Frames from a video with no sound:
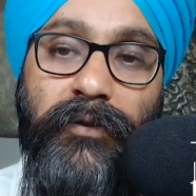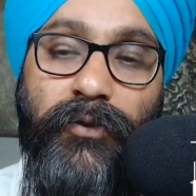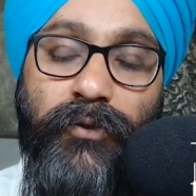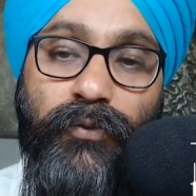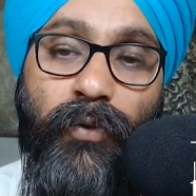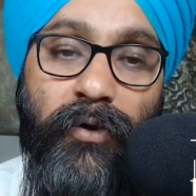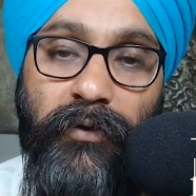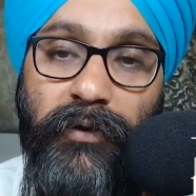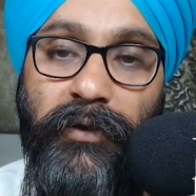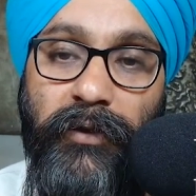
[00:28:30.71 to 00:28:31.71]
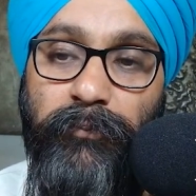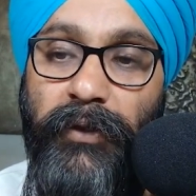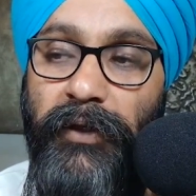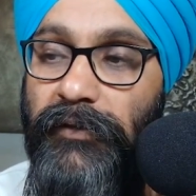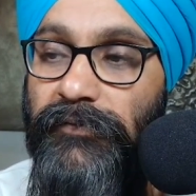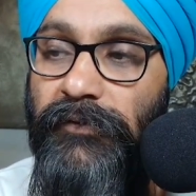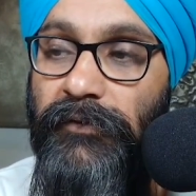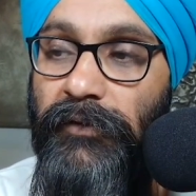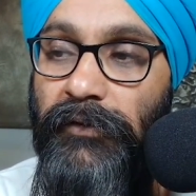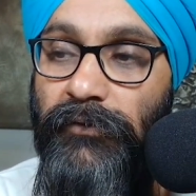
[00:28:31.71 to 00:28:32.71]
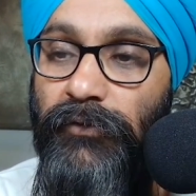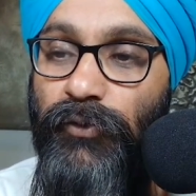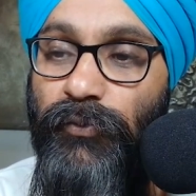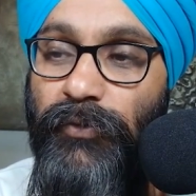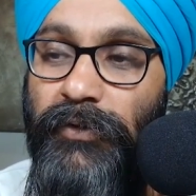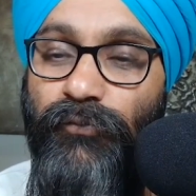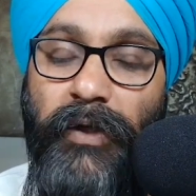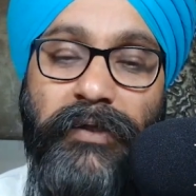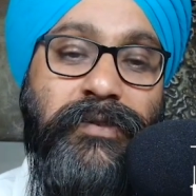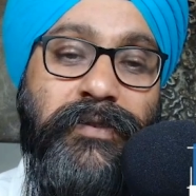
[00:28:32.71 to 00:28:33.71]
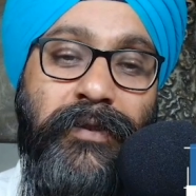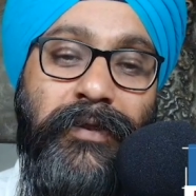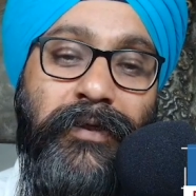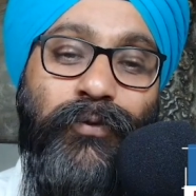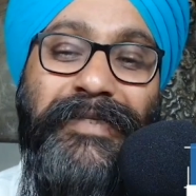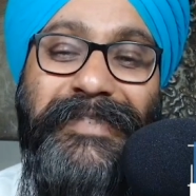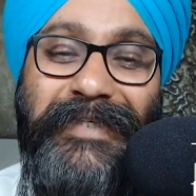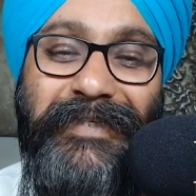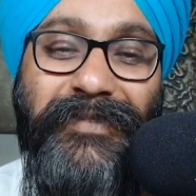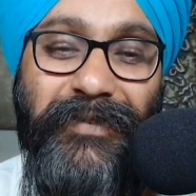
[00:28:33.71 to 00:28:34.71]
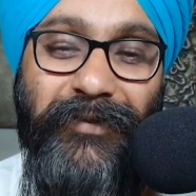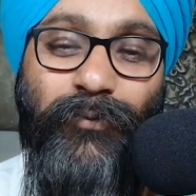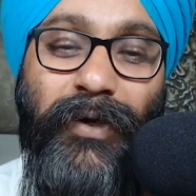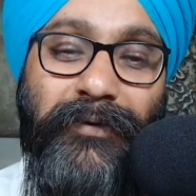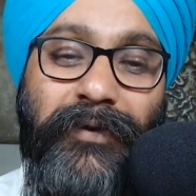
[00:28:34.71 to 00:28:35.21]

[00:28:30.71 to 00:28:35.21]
you are in compliance and you can rest easy, right?